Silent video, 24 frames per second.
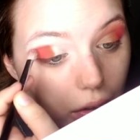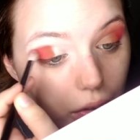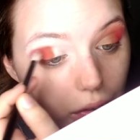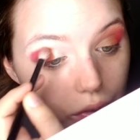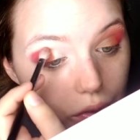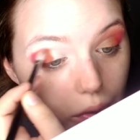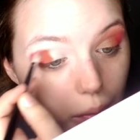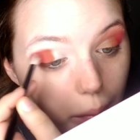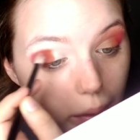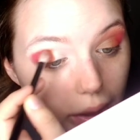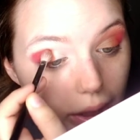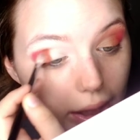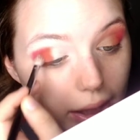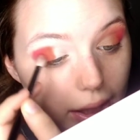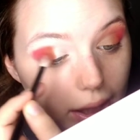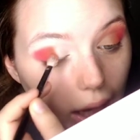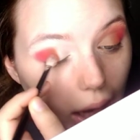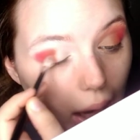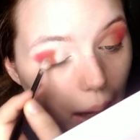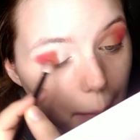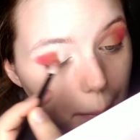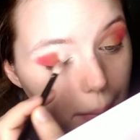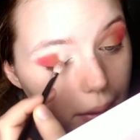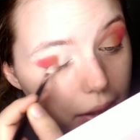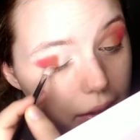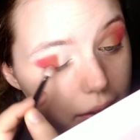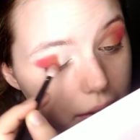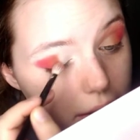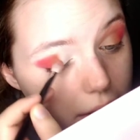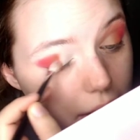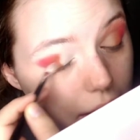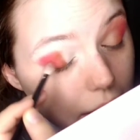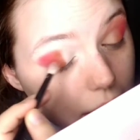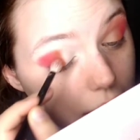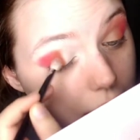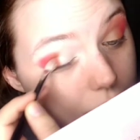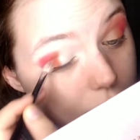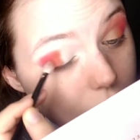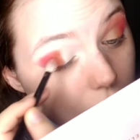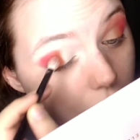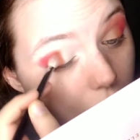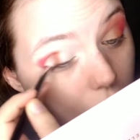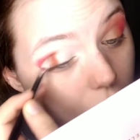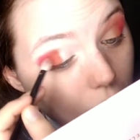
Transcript: so what happens is,